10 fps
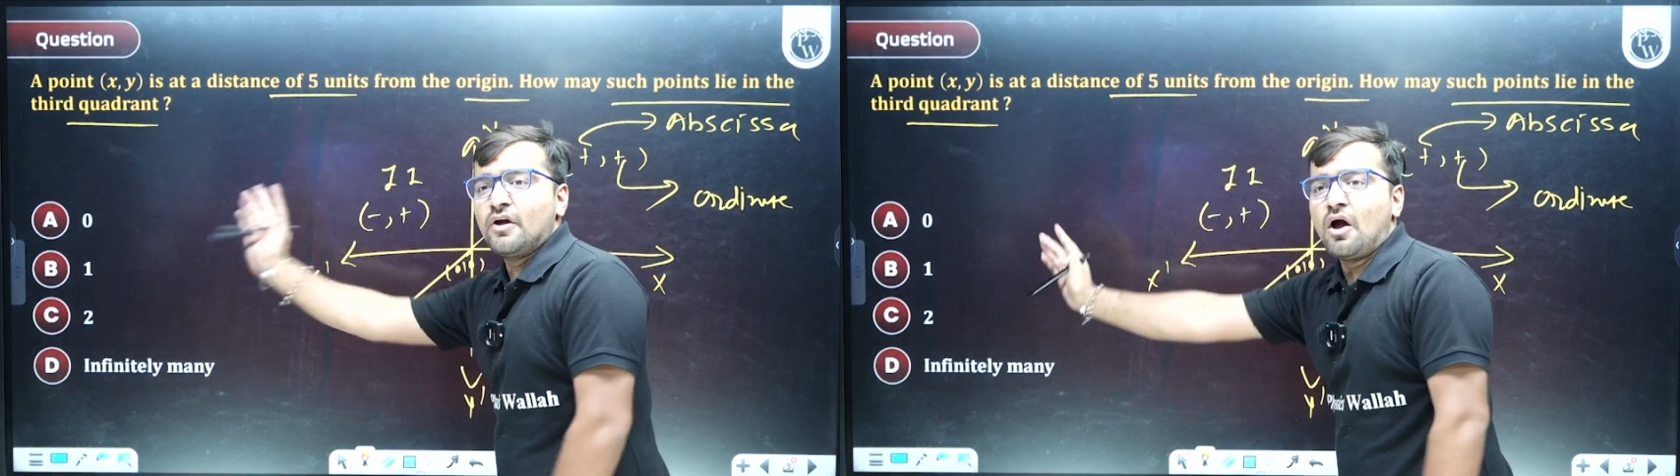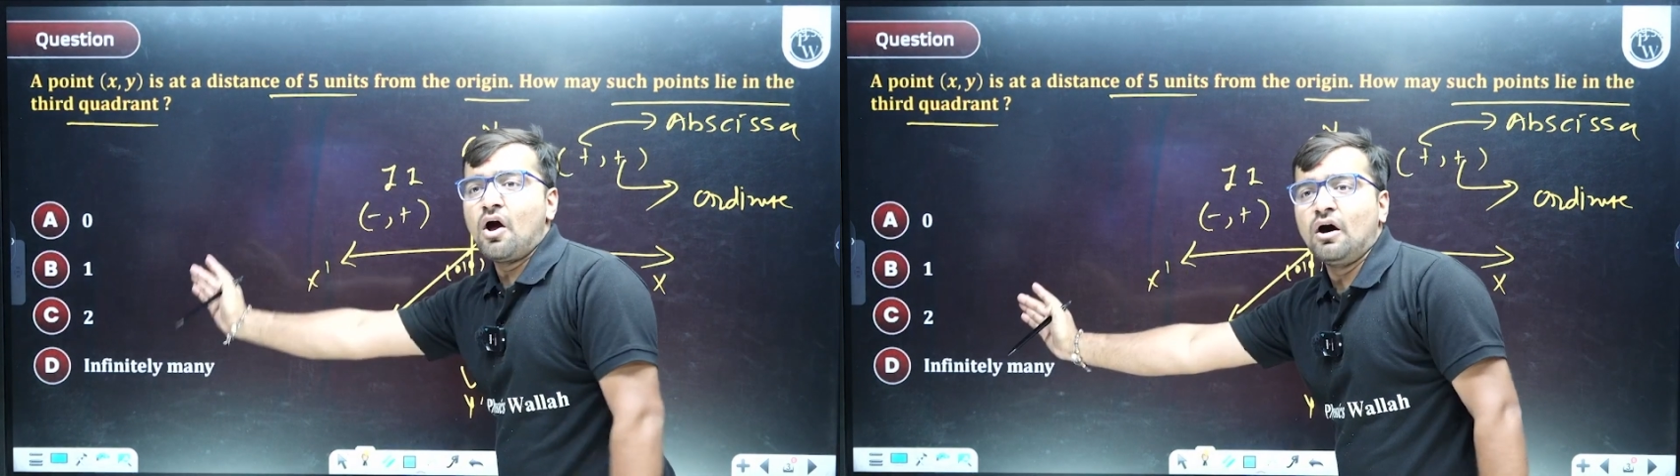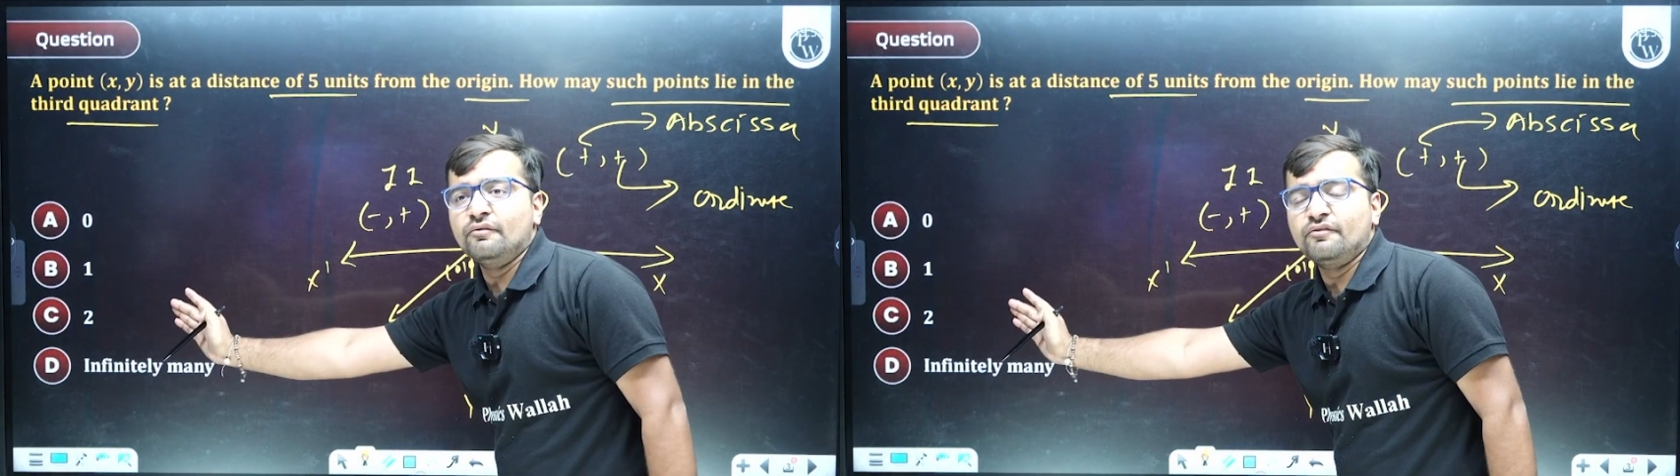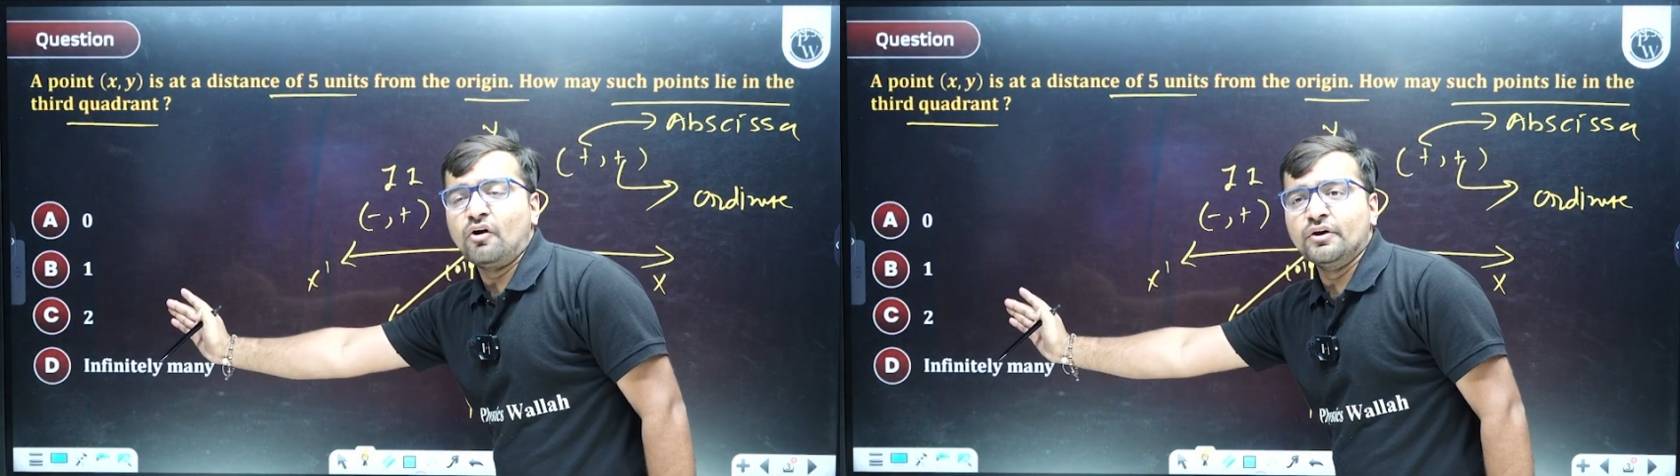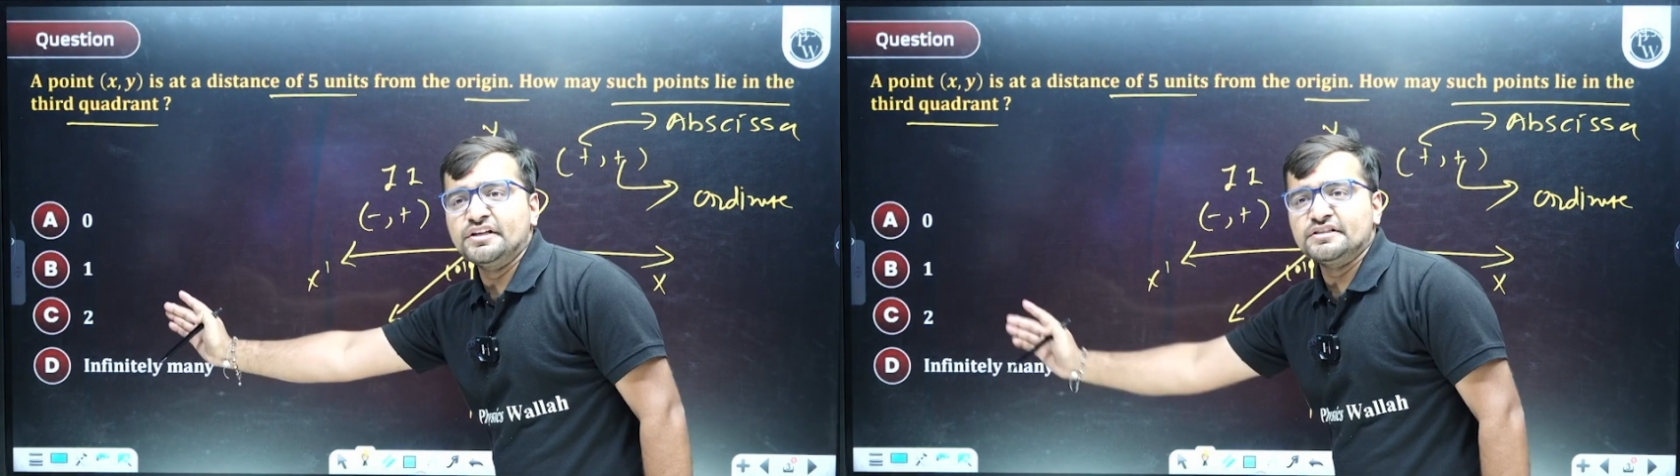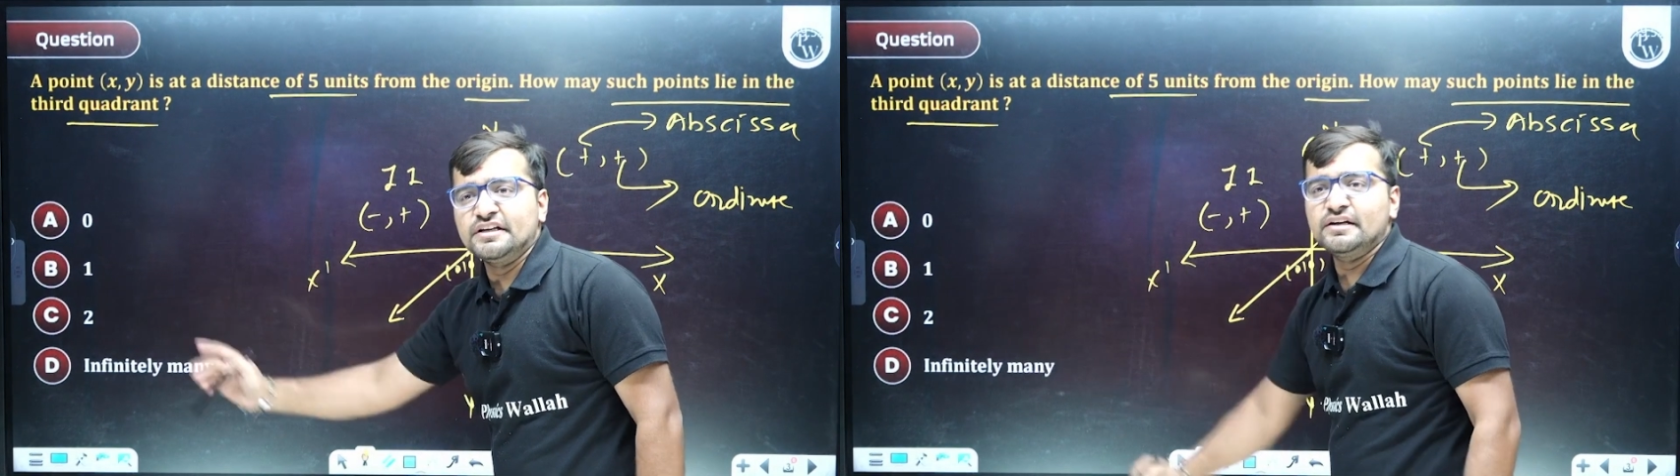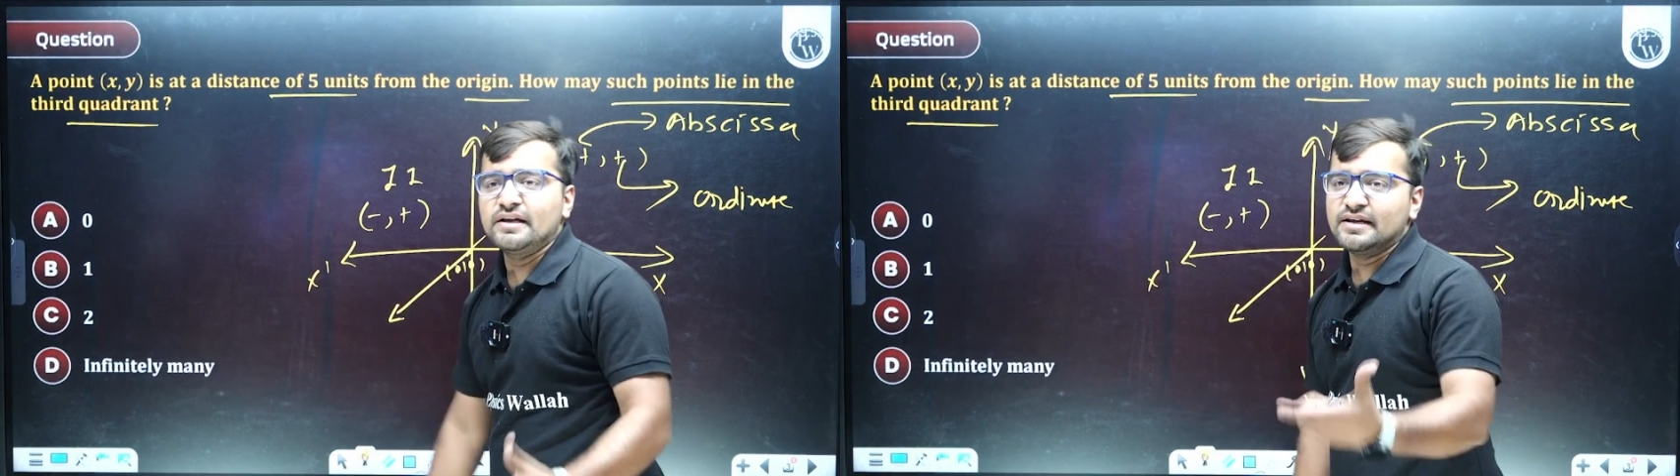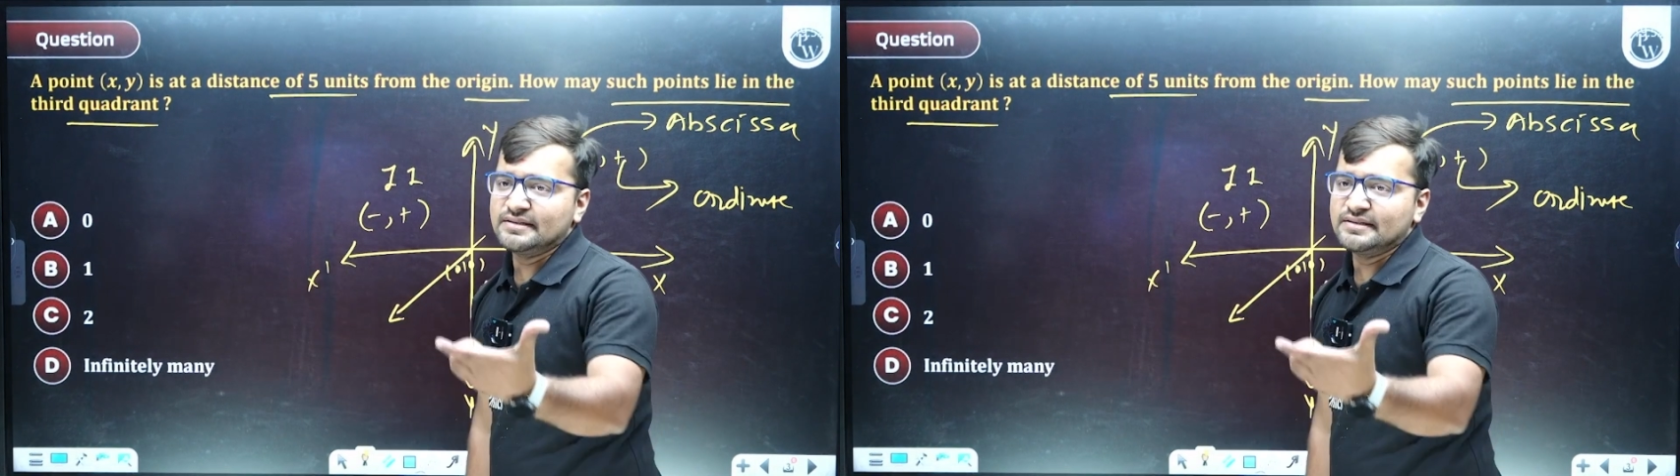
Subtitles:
of origin is a